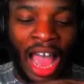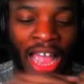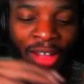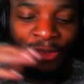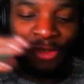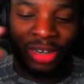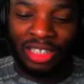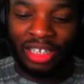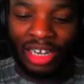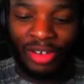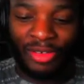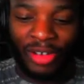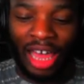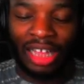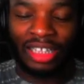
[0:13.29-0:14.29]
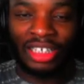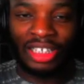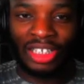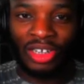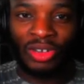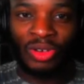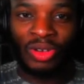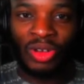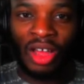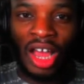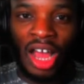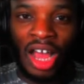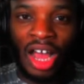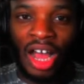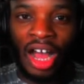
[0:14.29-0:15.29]
I recently reacted to
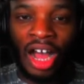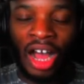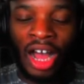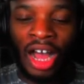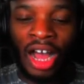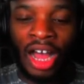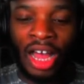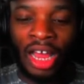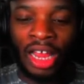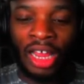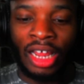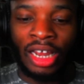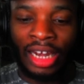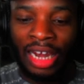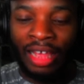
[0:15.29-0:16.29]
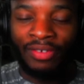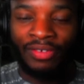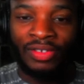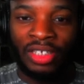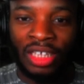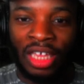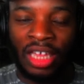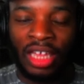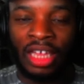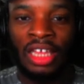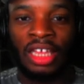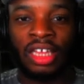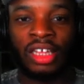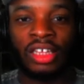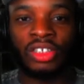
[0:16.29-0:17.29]

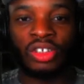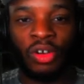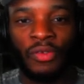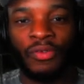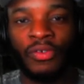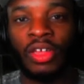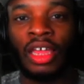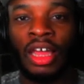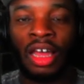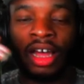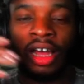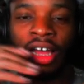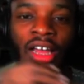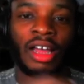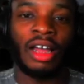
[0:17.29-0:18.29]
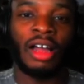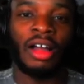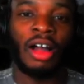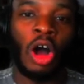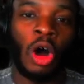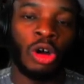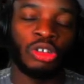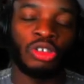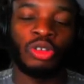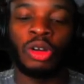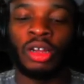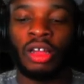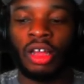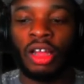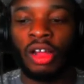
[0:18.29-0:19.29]
Levski Sofia
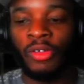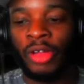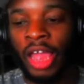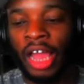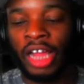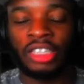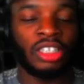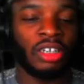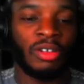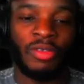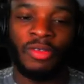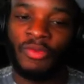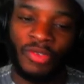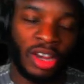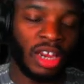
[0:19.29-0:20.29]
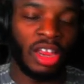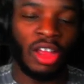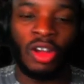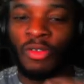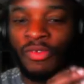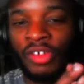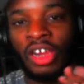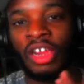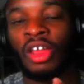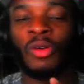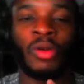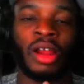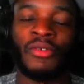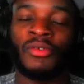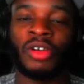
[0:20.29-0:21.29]
Ultra reaction video,
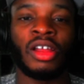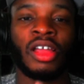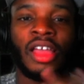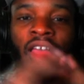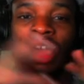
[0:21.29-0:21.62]
whatever,